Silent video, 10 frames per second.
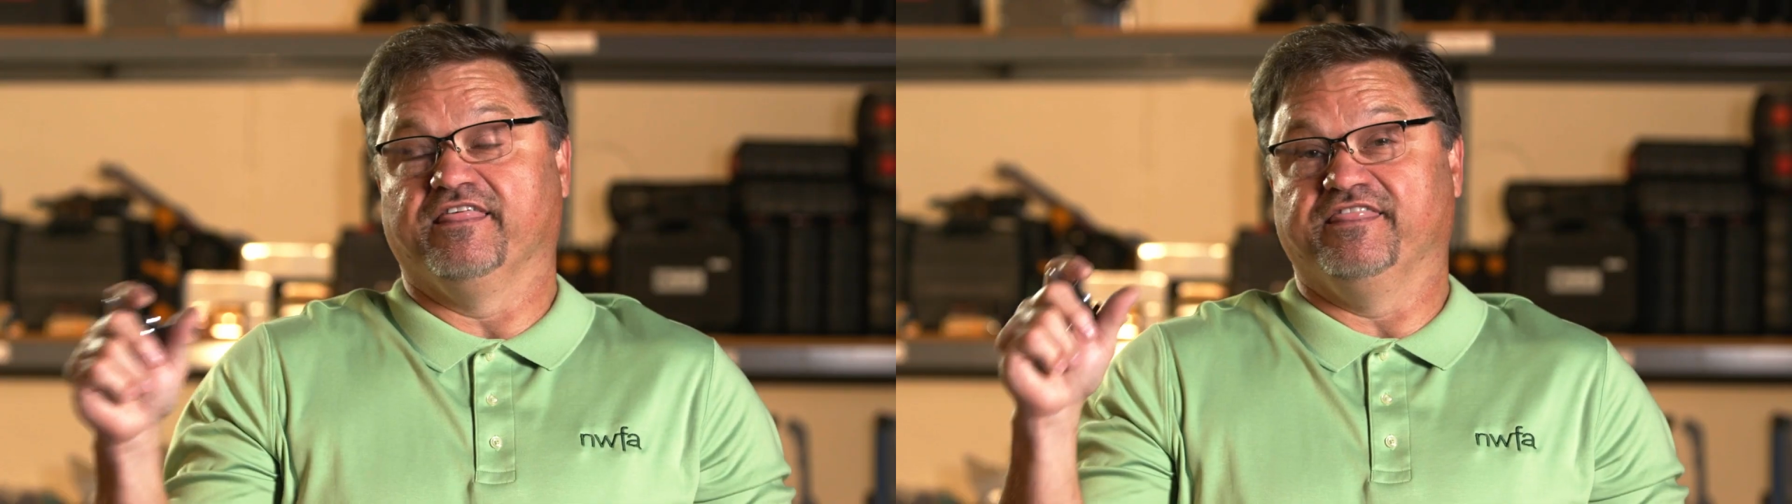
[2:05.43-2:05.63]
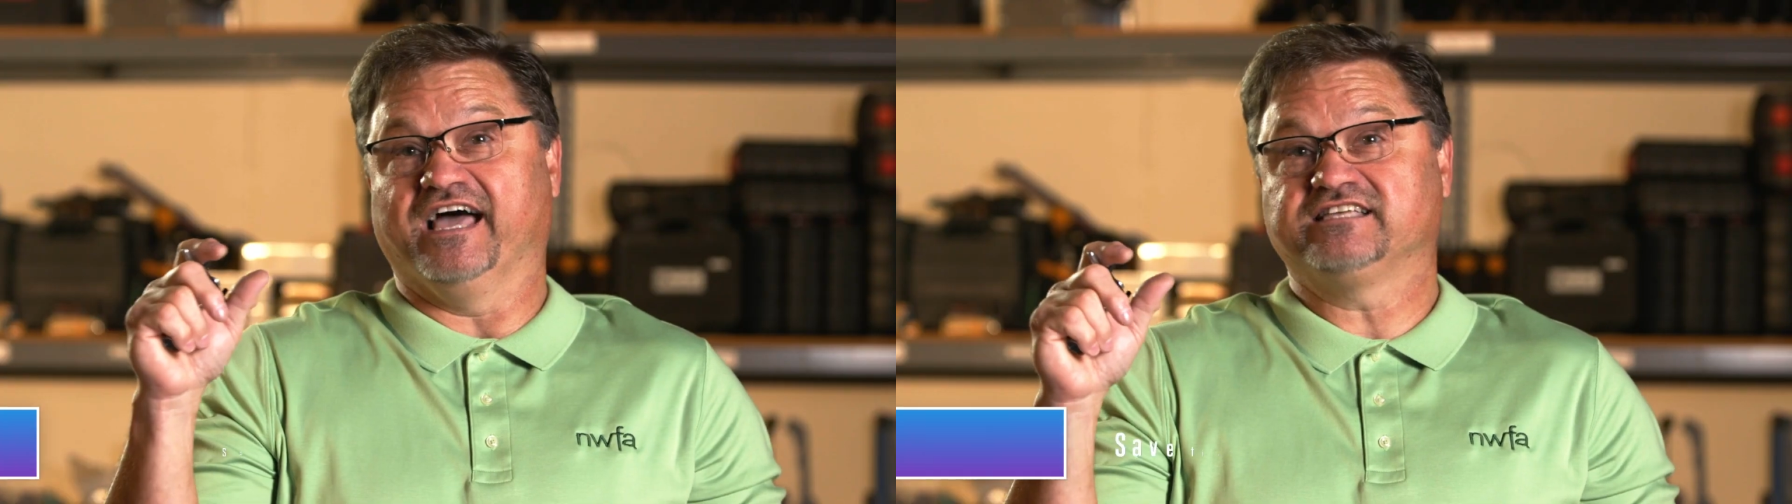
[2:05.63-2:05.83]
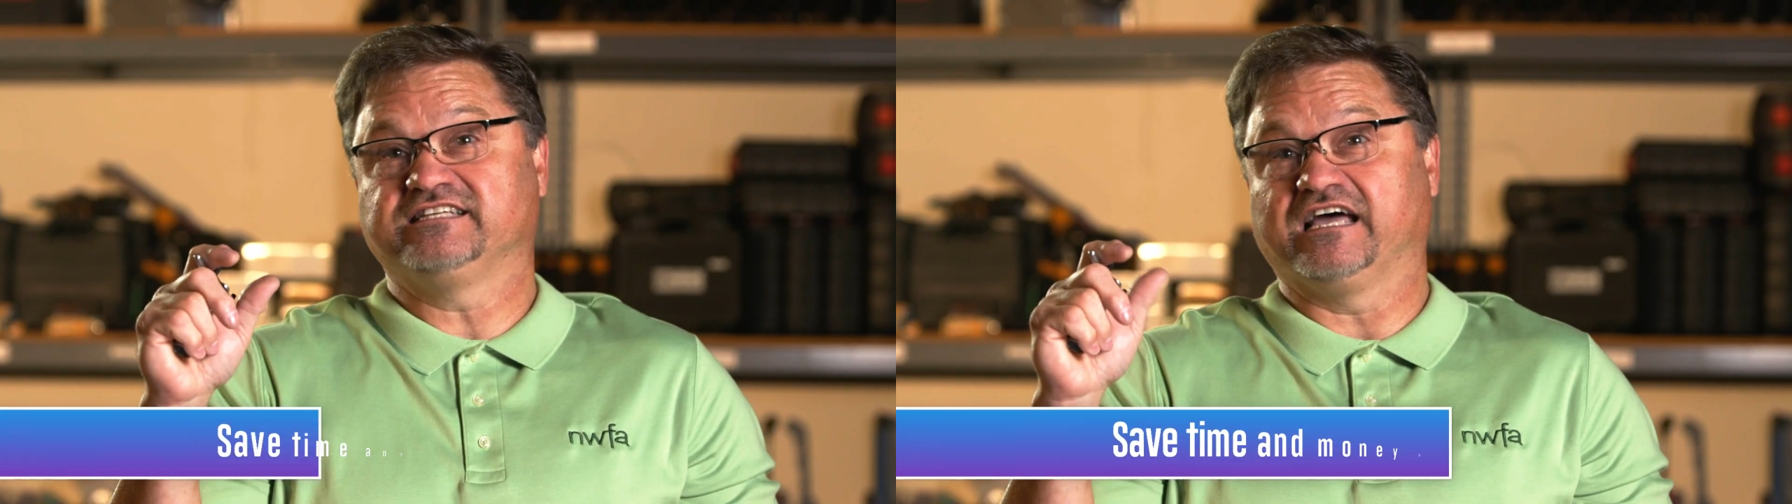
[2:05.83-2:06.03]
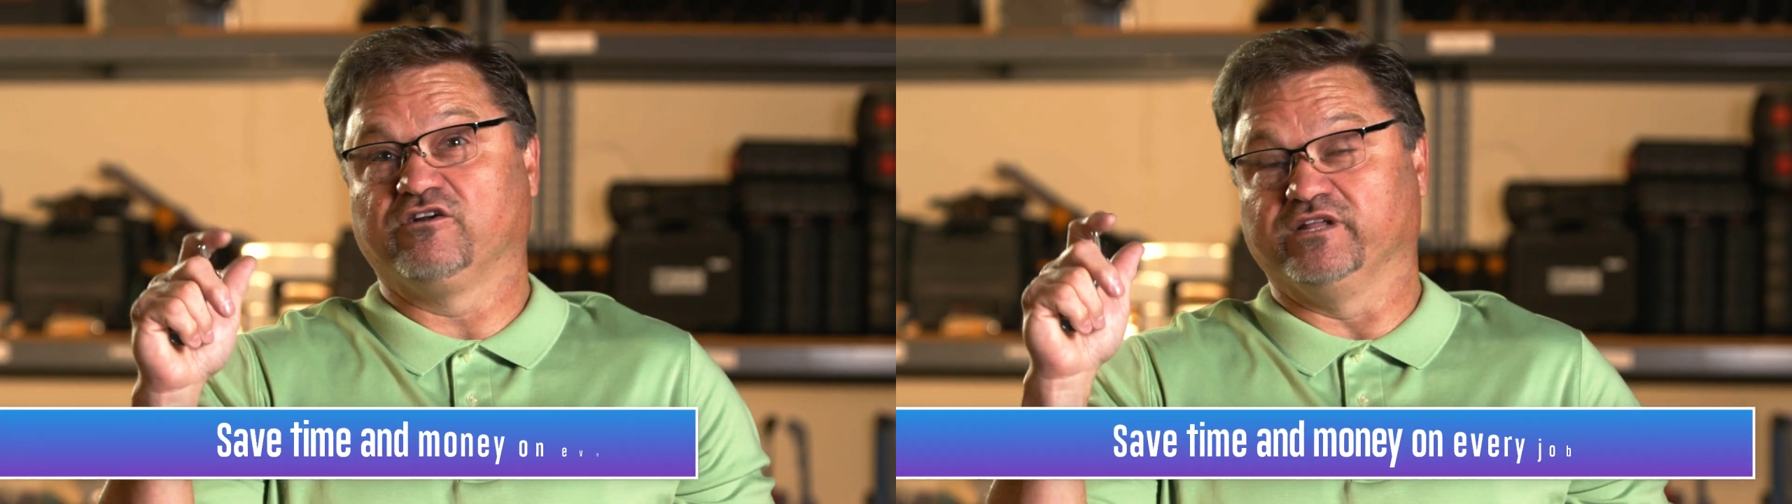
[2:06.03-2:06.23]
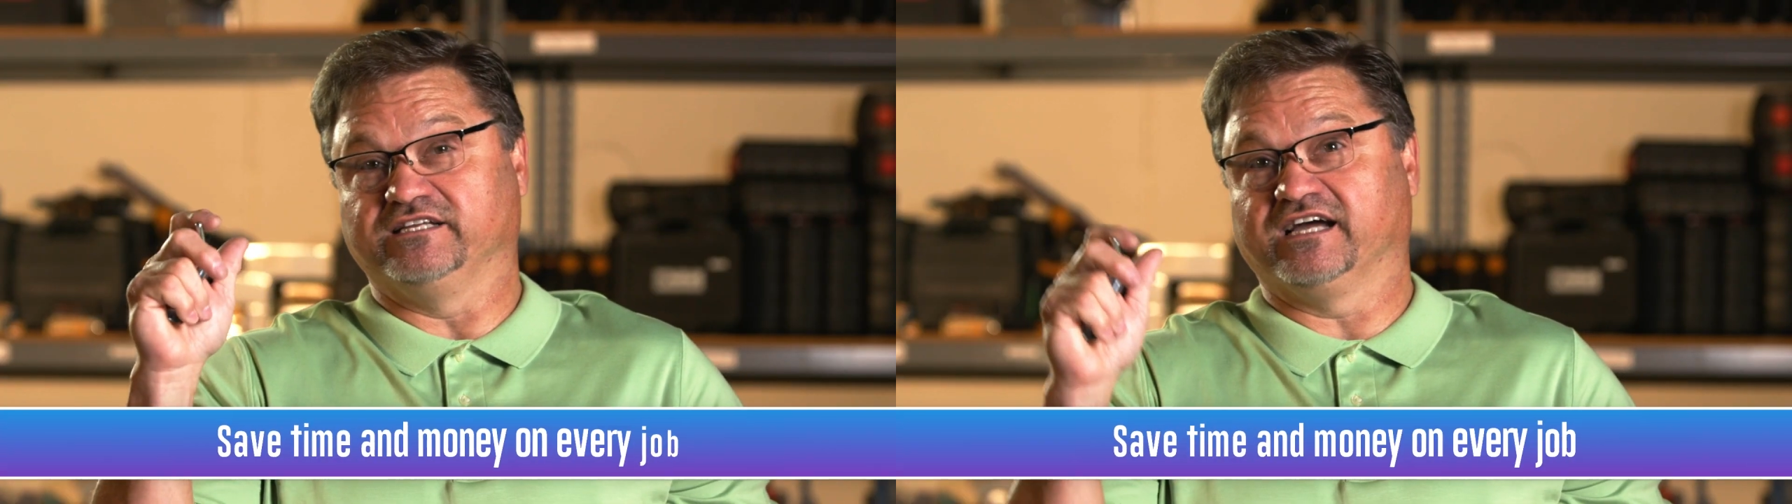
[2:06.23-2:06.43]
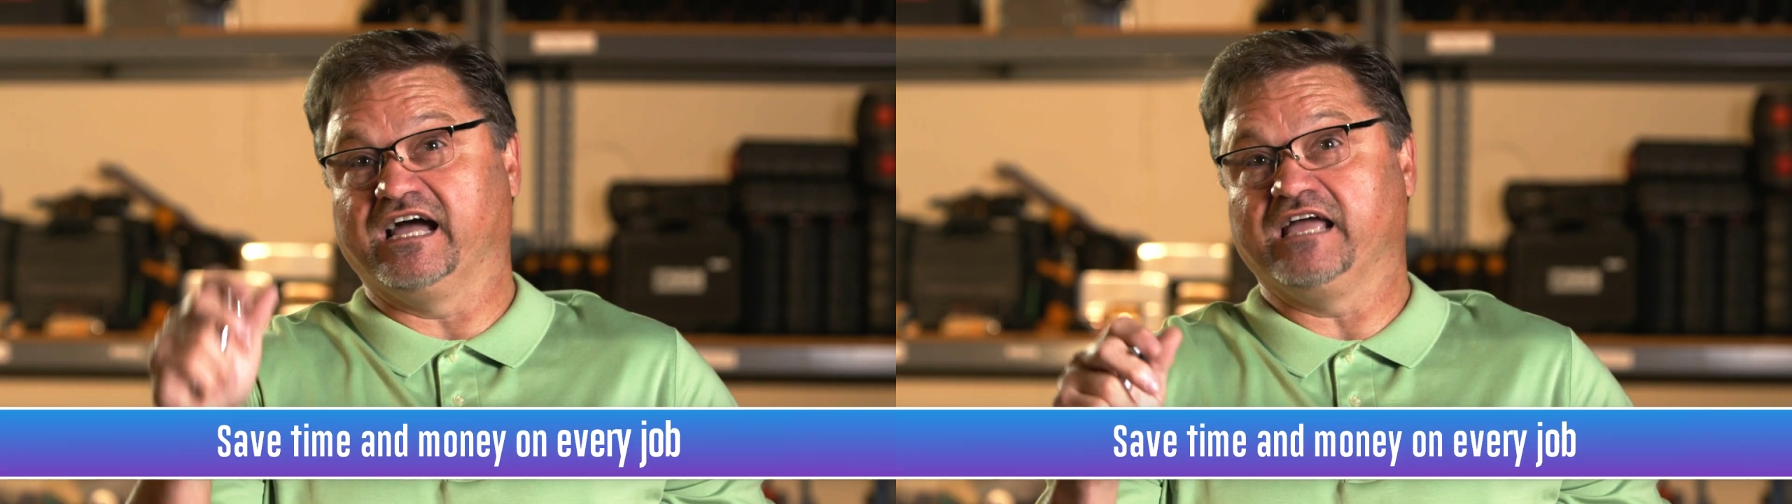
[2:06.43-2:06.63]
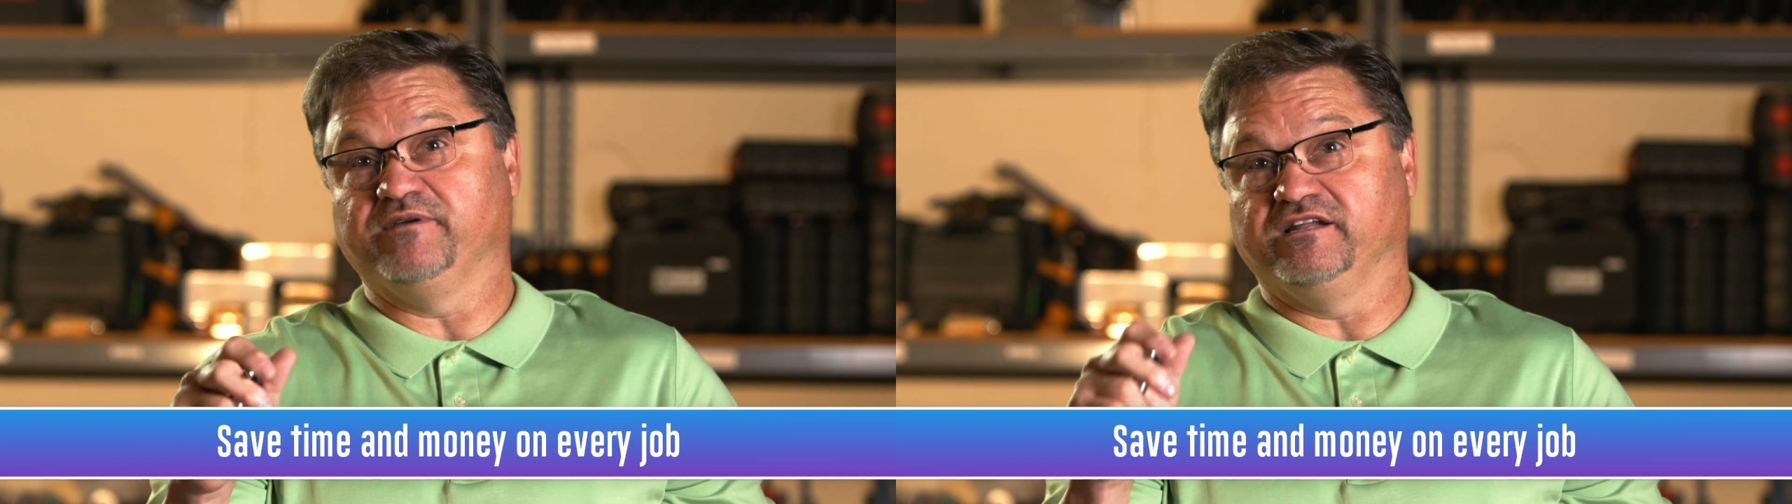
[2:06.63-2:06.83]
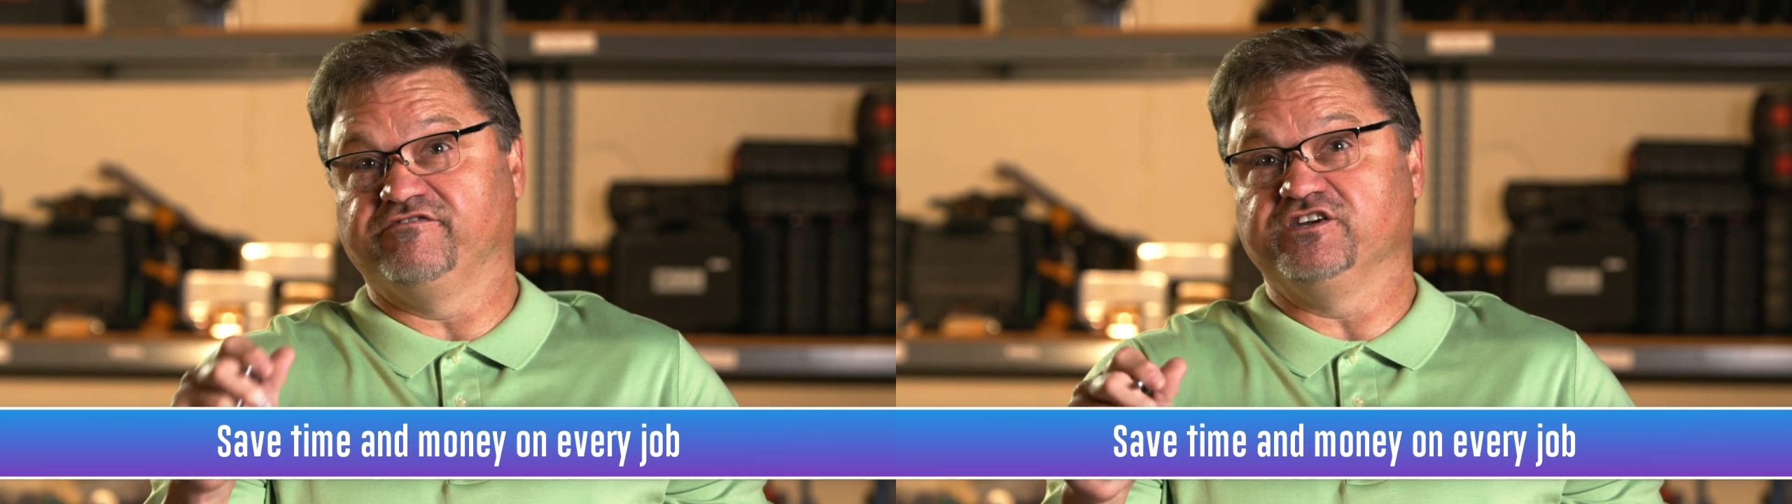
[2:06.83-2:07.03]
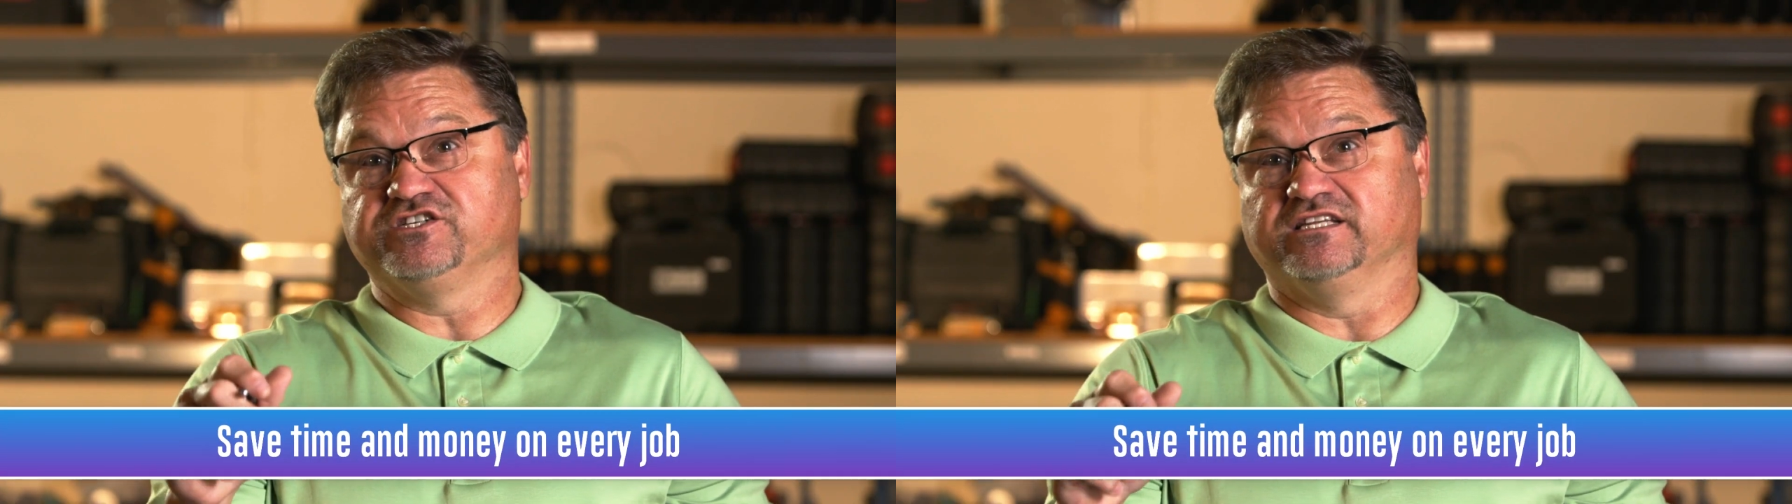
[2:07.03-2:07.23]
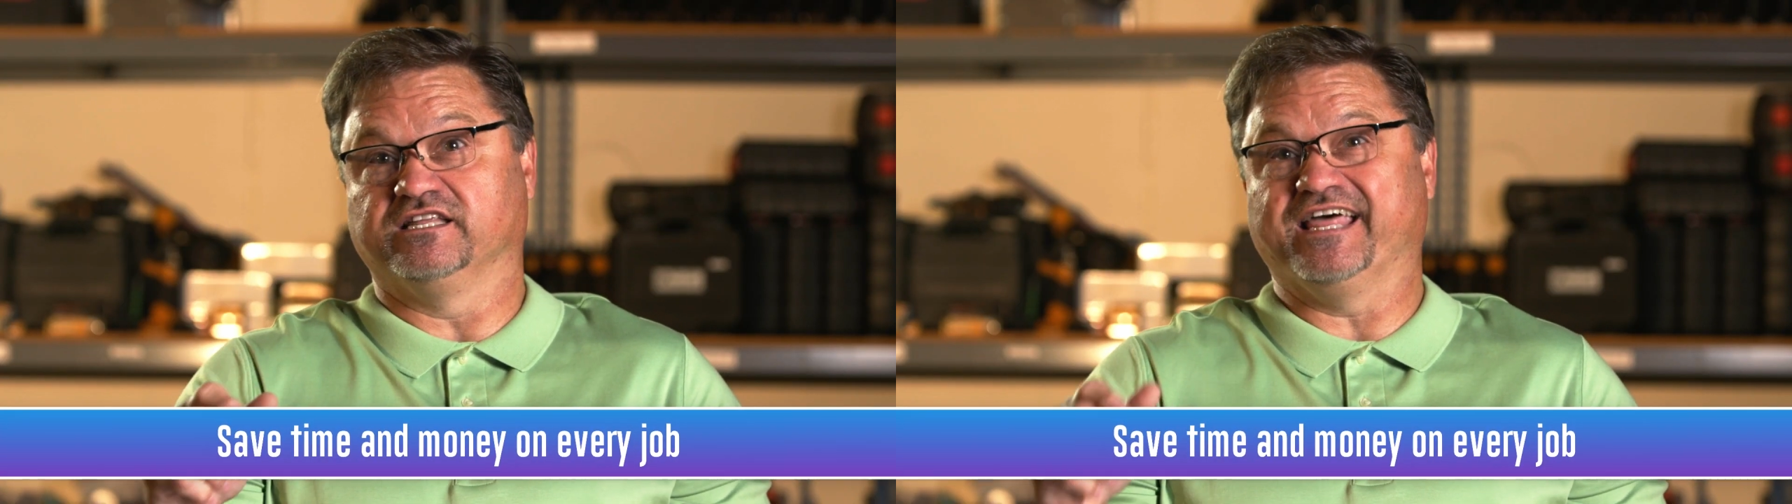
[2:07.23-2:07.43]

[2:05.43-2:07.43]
That's not only time and efficient,